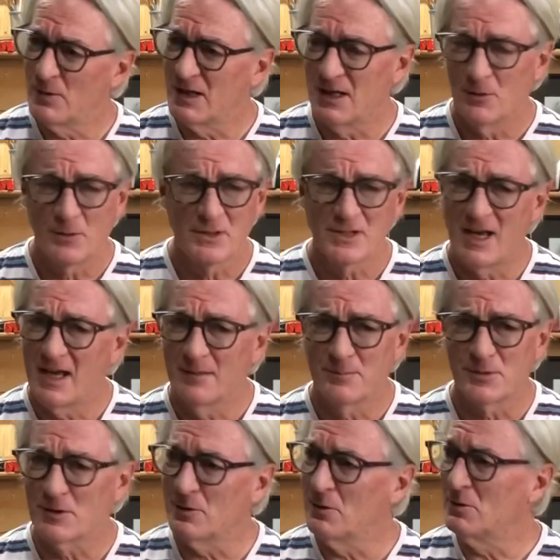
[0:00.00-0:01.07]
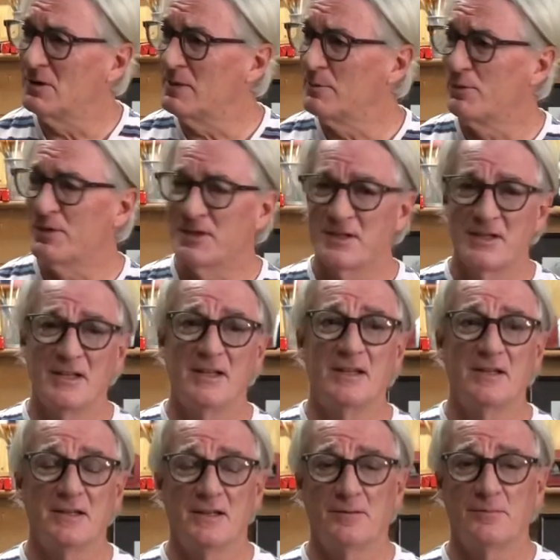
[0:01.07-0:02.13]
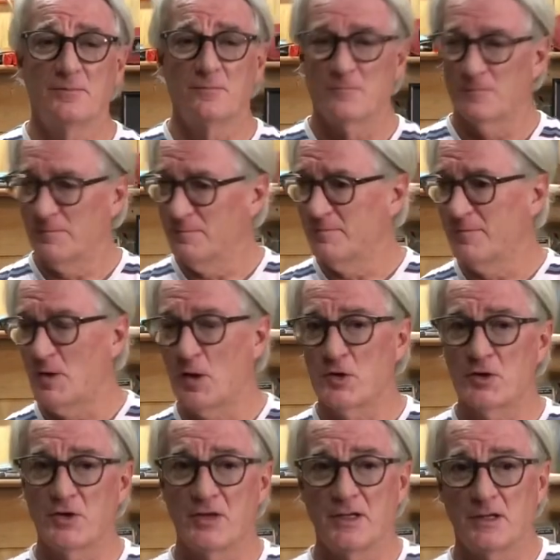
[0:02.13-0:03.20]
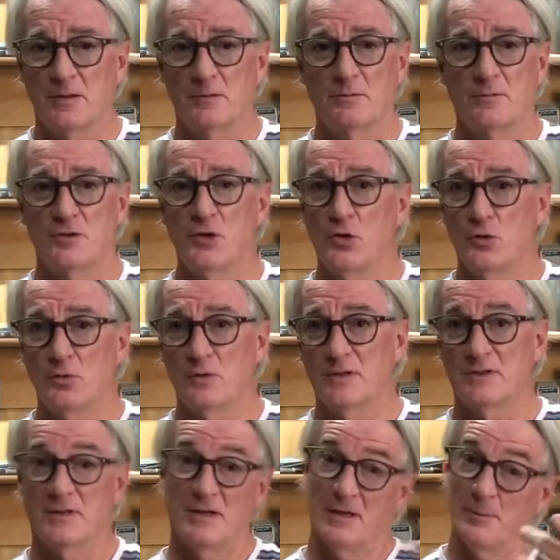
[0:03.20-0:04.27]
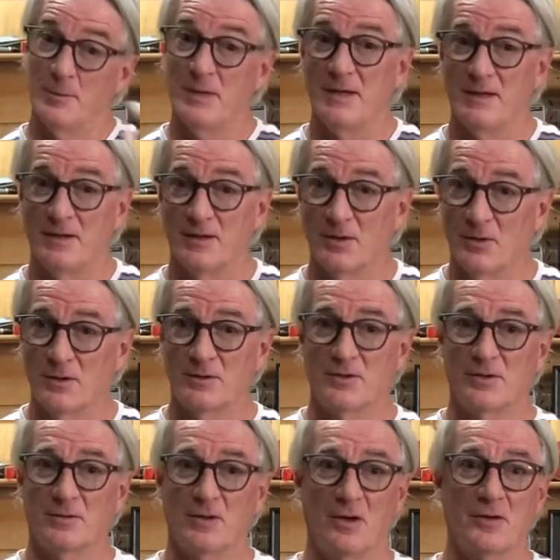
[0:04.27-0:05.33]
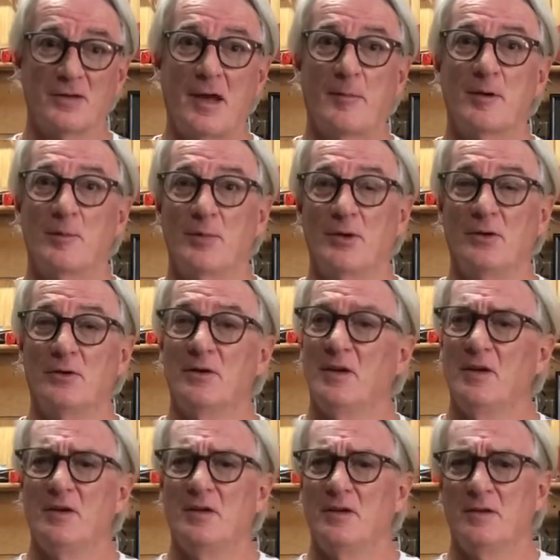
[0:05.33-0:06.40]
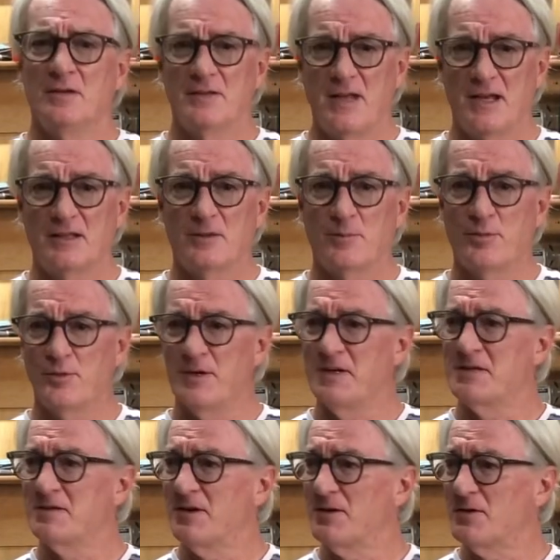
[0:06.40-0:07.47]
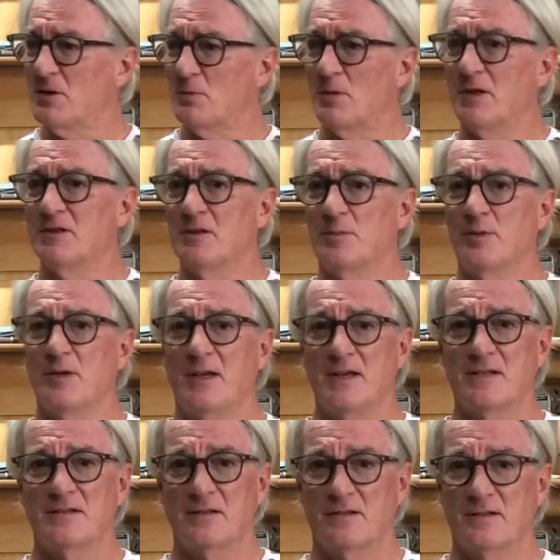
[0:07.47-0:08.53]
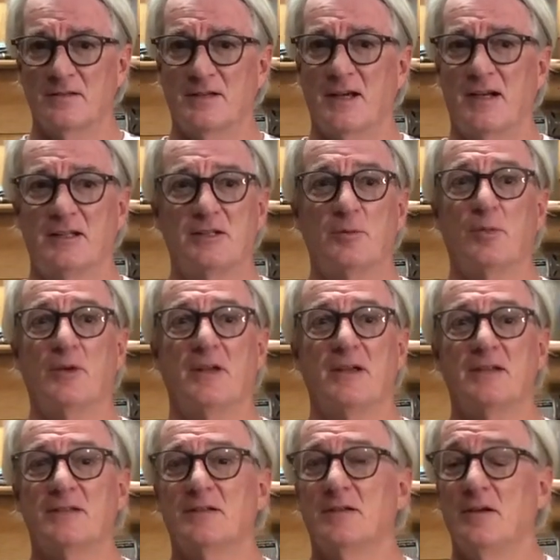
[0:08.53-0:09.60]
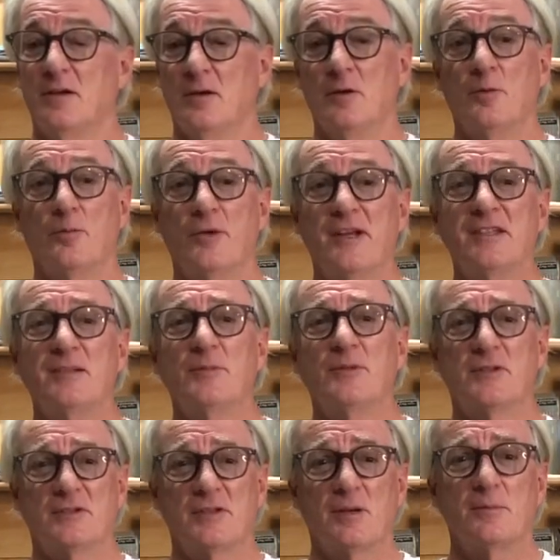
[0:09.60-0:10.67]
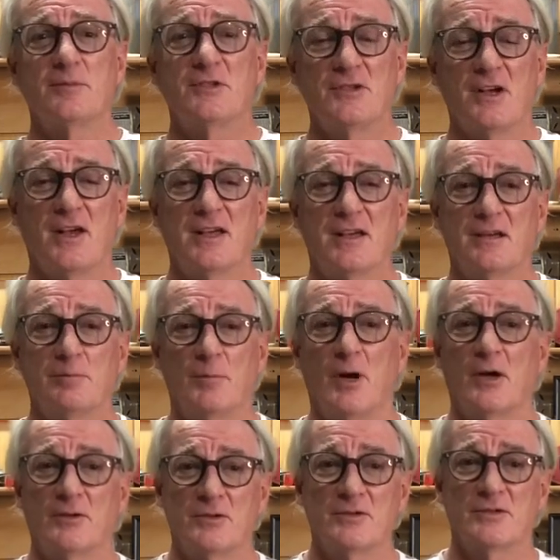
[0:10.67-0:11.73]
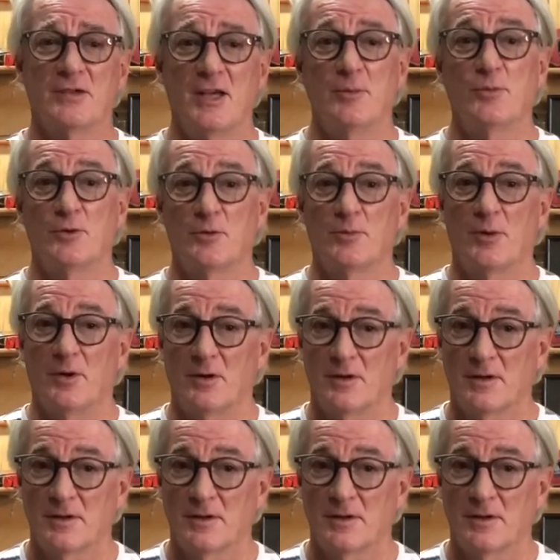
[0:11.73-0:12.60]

it was absolutely pristine and functioning and new as can be. You know, it took a long time to build. Take the priests there that run the place, that designed the place, bring them to some giant modern skateboard park,